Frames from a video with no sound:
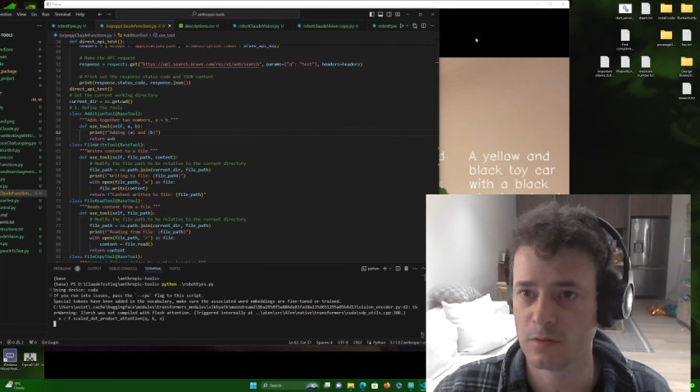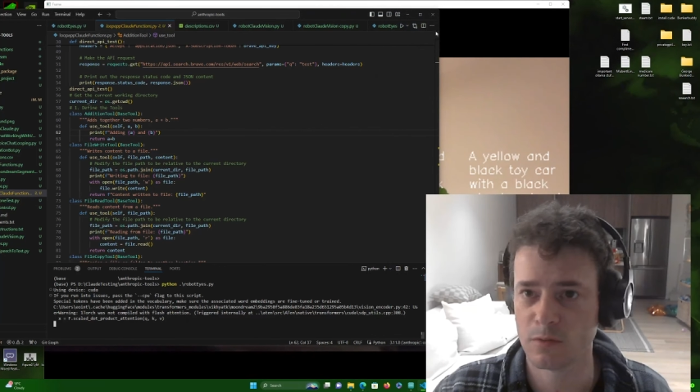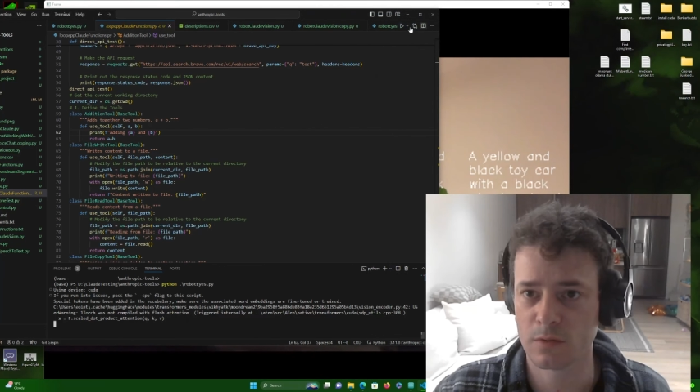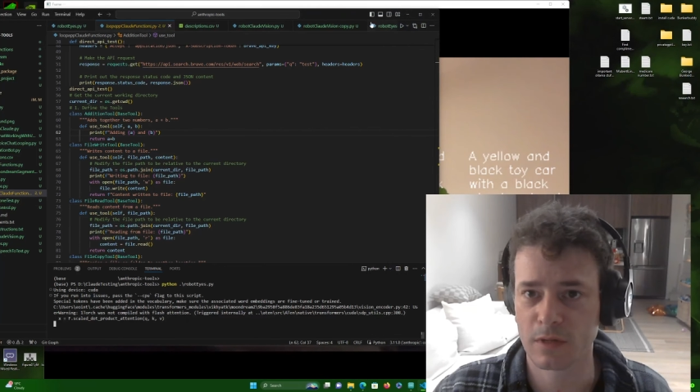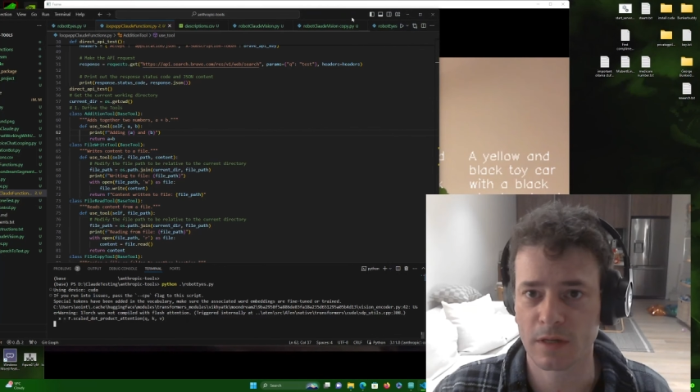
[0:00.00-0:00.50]

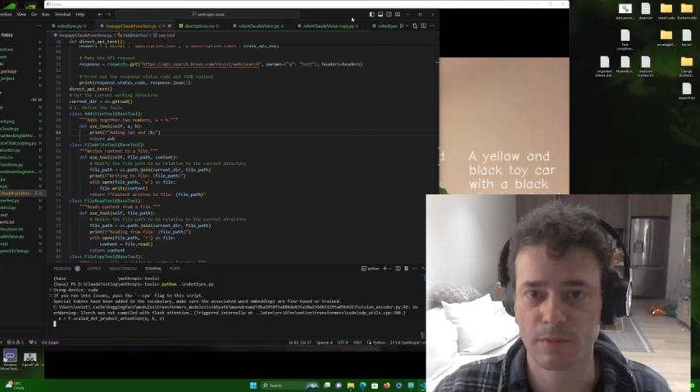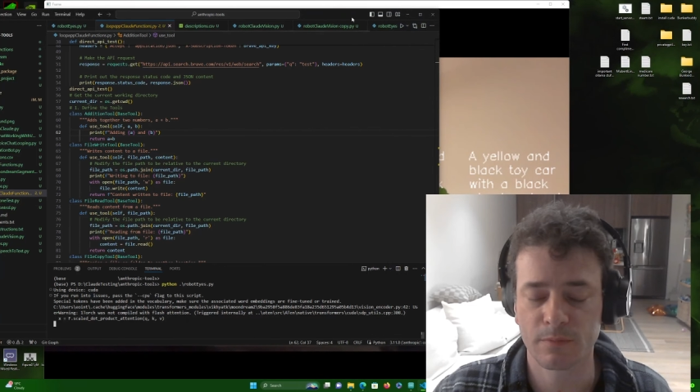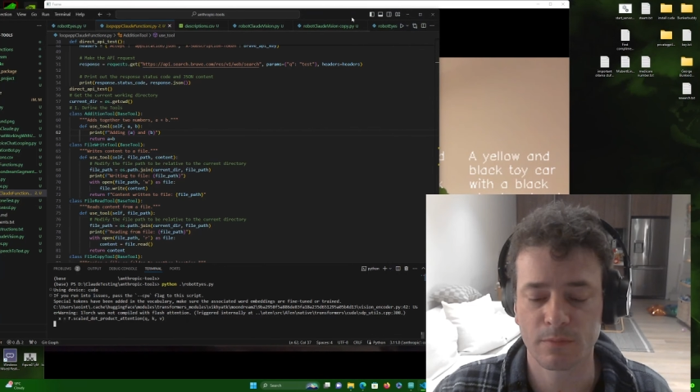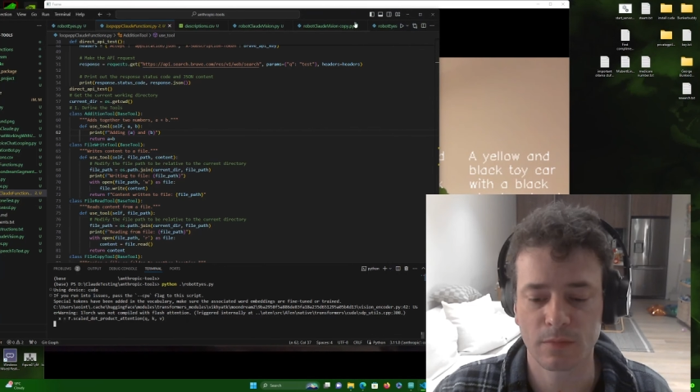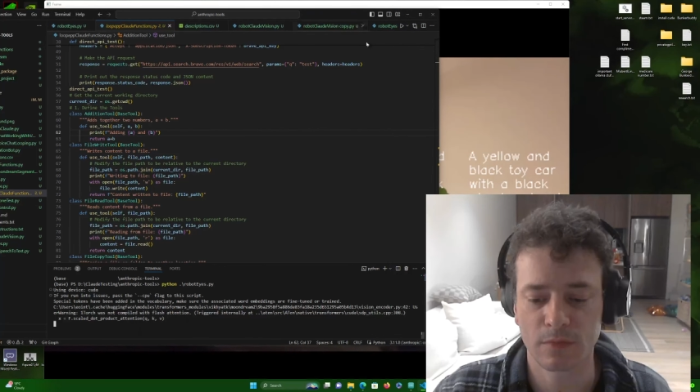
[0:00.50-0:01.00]
Okay,
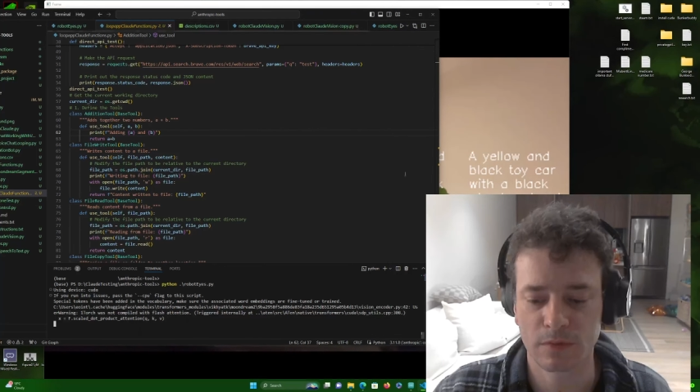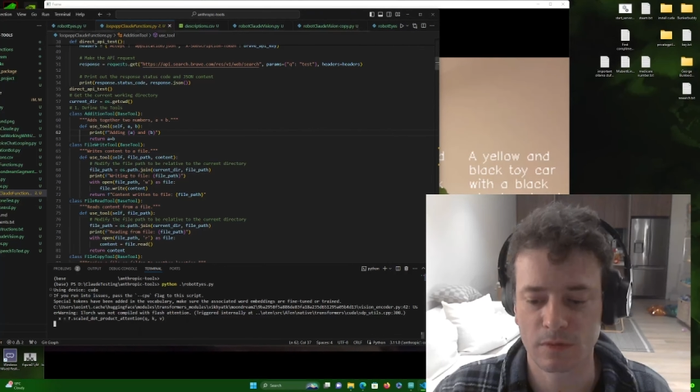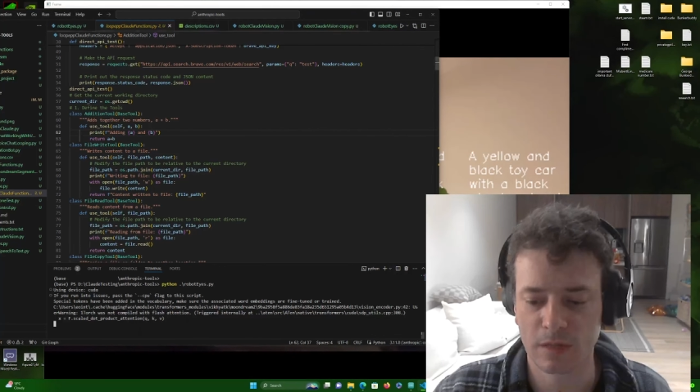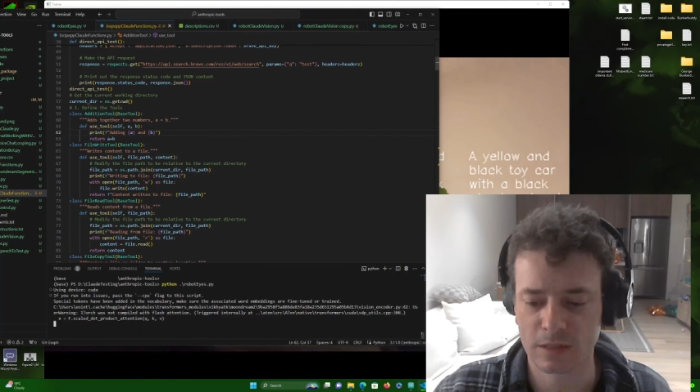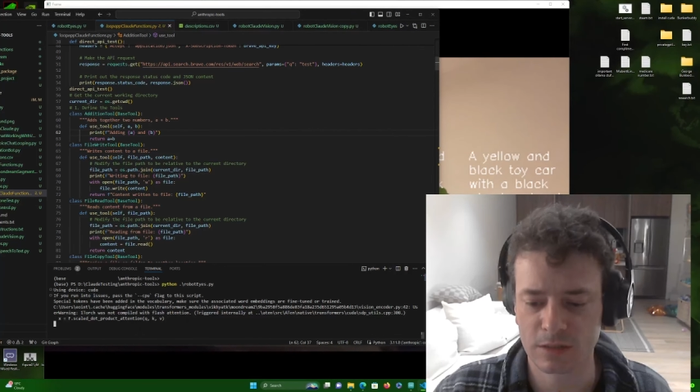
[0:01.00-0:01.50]

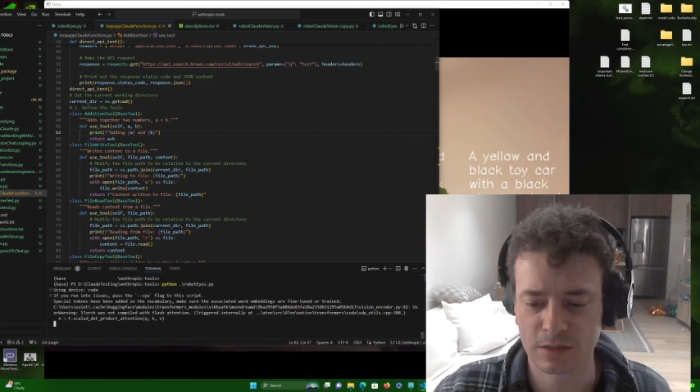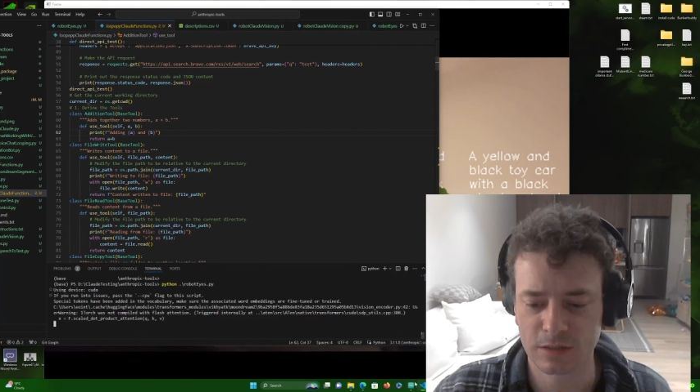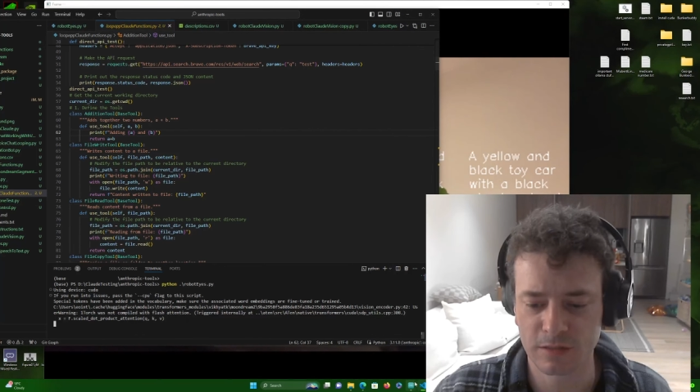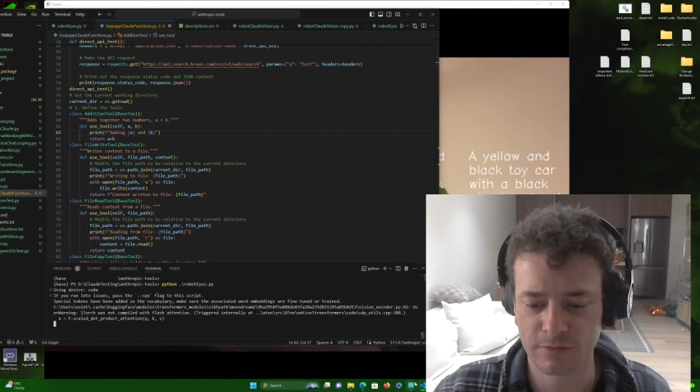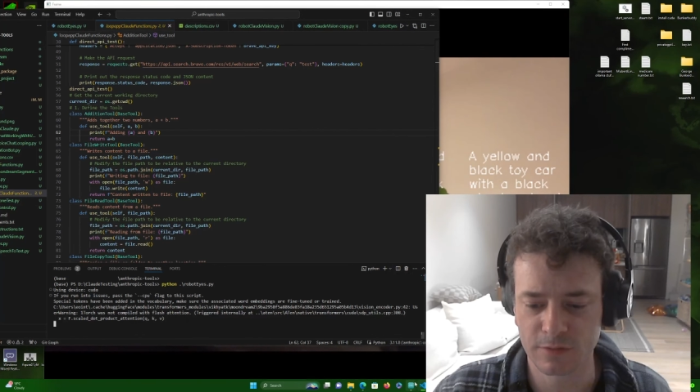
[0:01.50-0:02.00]
actually it
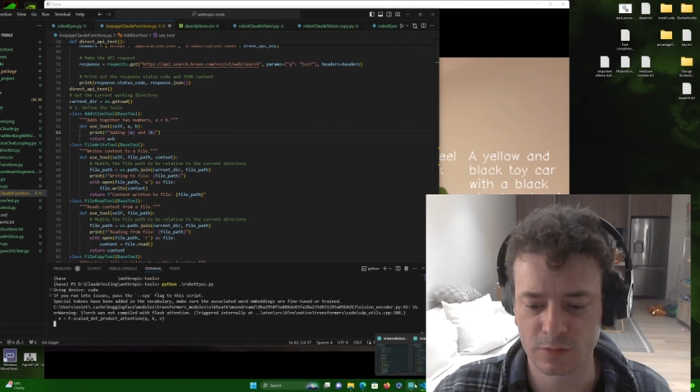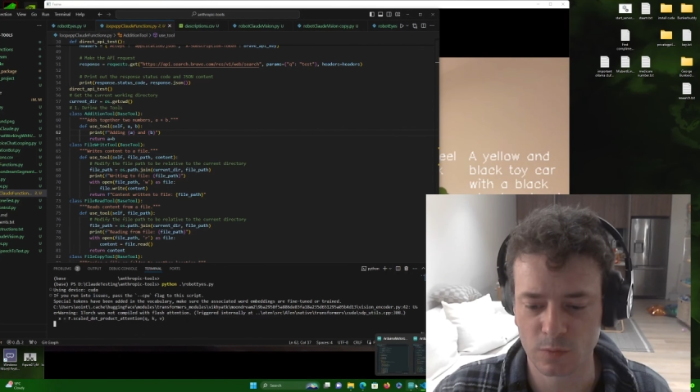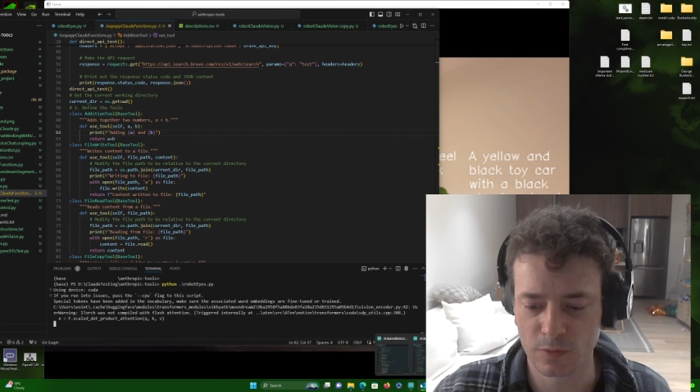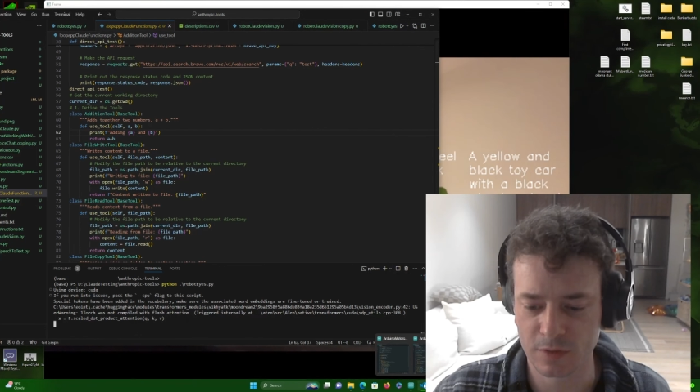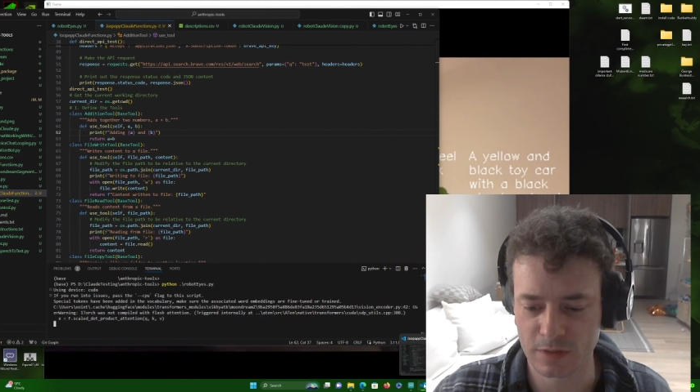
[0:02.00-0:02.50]
still feels
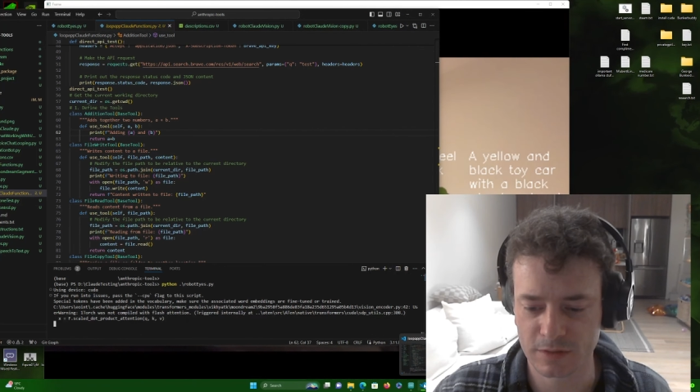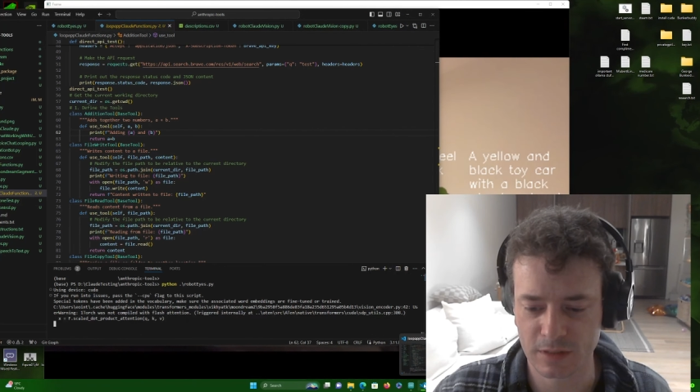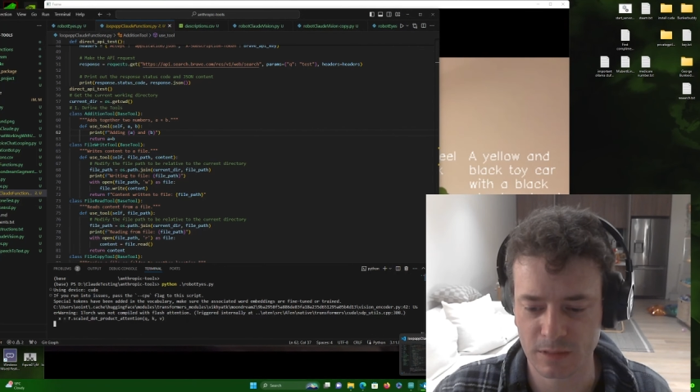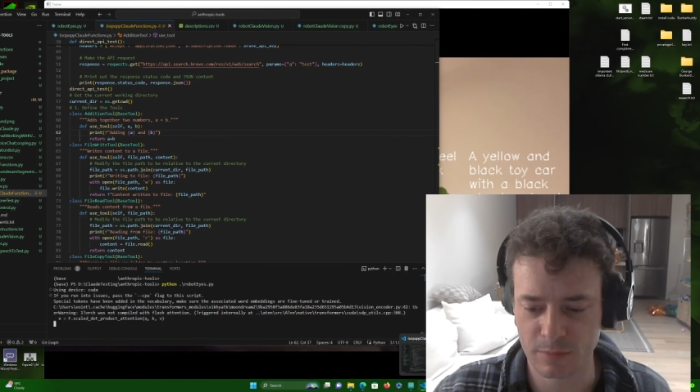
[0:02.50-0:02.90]
weird not seeing